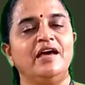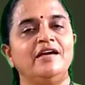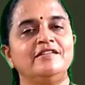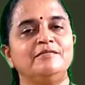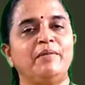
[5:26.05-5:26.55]

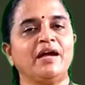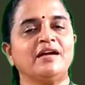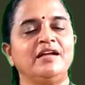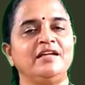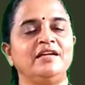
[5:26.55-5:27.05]
S
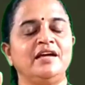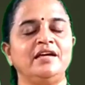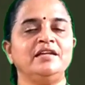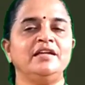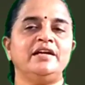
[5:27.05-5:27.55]
bacteria
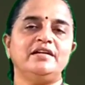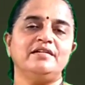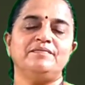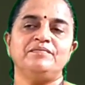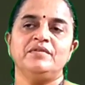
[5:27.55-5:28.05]
in it.